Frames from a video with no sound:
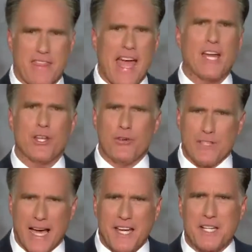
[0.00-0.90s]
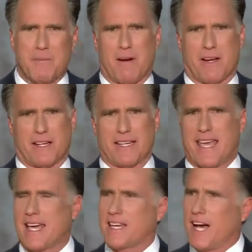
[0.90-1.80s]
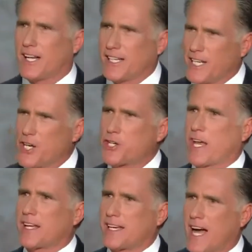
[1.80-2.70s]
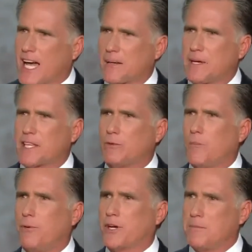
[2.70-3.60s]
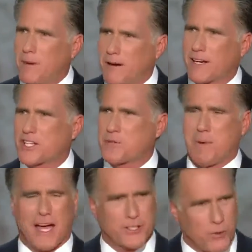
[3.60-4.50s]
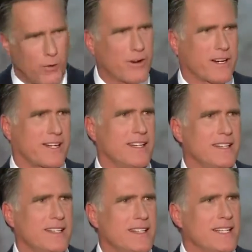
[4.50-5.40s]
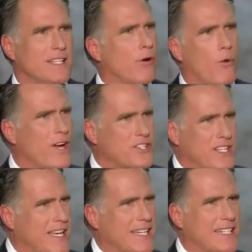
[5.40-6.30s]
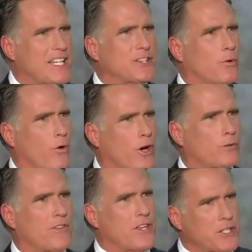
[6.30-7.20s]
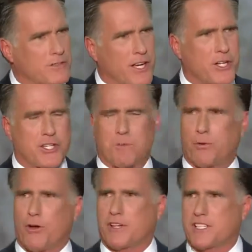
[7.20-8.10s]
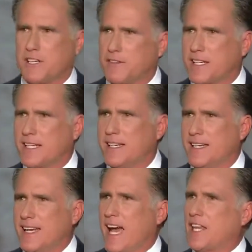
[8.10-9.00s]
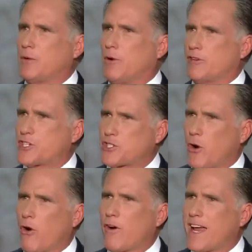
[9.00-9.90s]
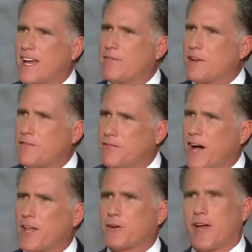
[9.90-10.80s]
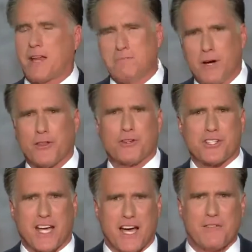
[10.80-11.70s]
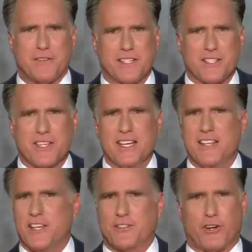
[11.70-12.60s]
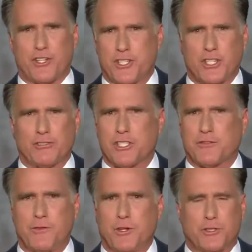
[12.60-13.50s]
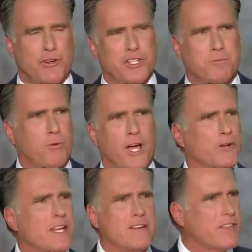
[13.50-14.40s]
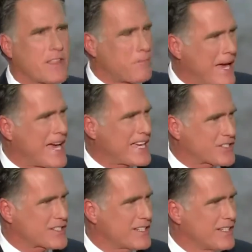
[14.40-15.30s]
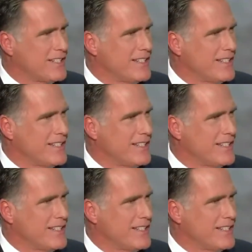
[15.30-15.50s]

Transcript: that united America, can unleash an economy that will put Americans back to work, that will once again lead the world with innovation and productivity, and that will restore every father and mother's confidence that their children's future is brighter even than the past.